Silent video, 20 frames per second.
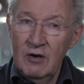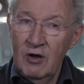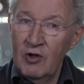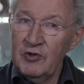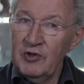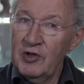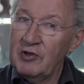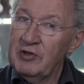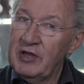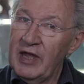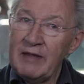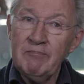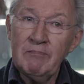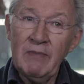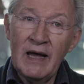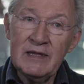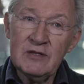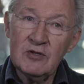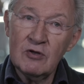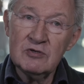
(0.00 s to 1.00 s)
Although that
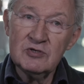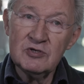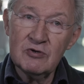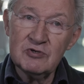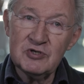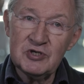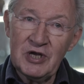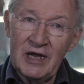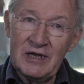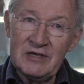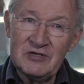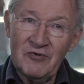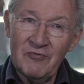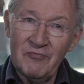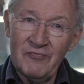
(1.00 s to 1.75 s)
might also change.